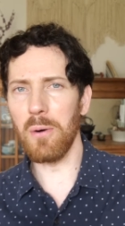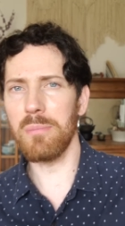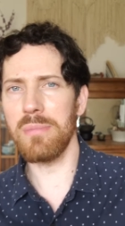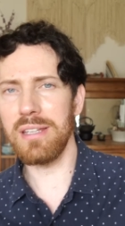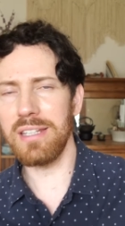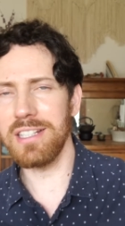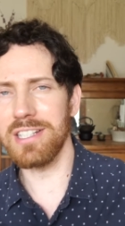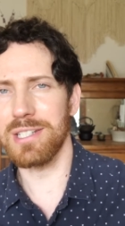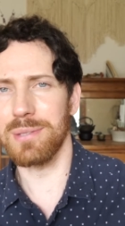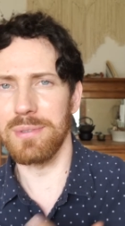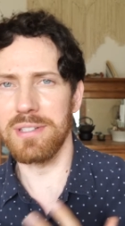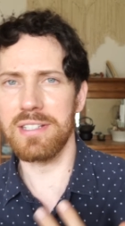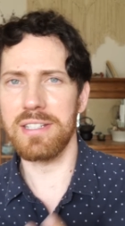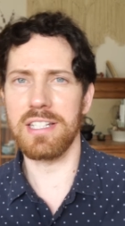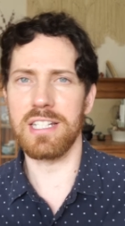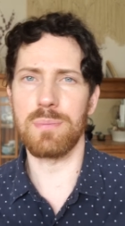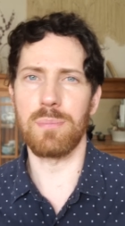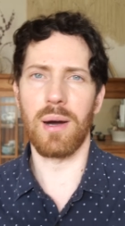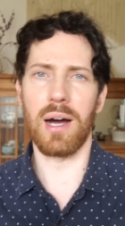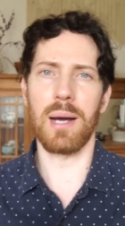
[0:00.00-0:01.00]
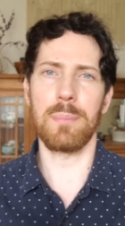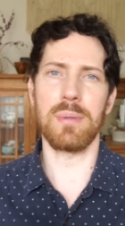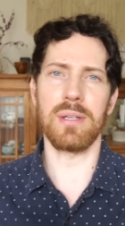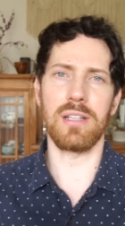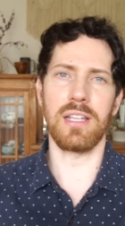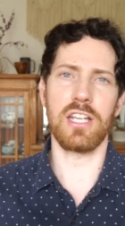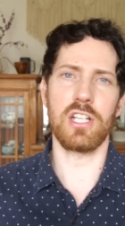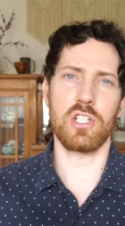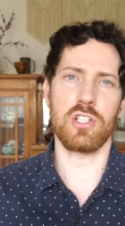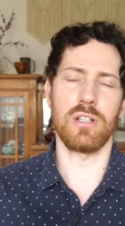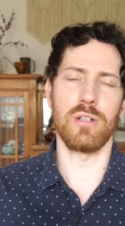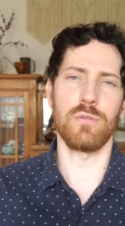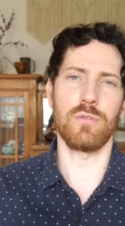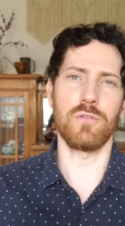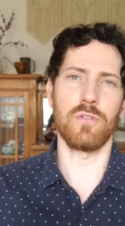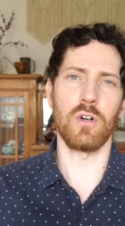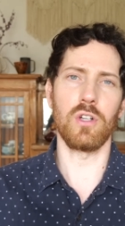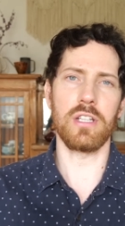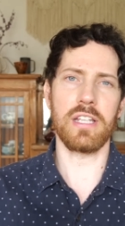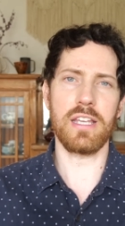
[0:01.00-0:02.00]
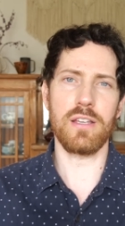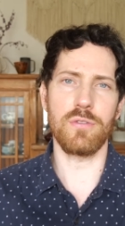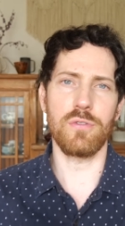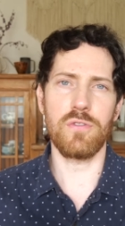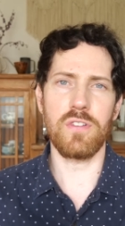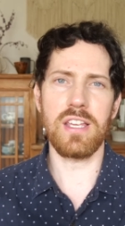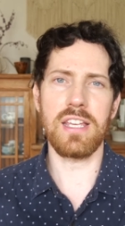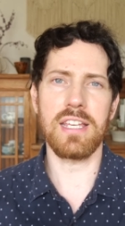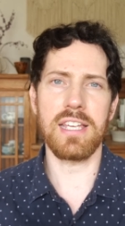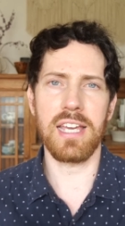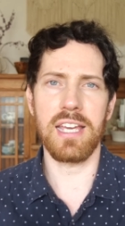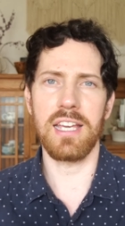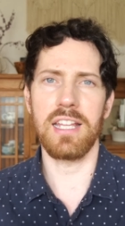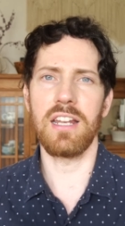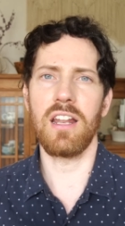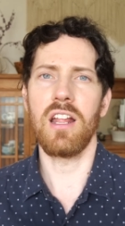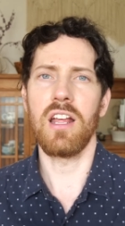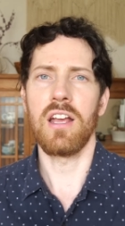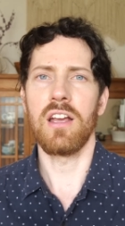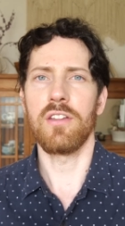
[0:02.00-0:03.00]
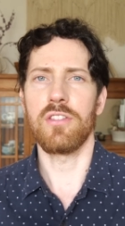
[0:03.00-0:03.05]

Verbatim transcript: means was this population fully vegan.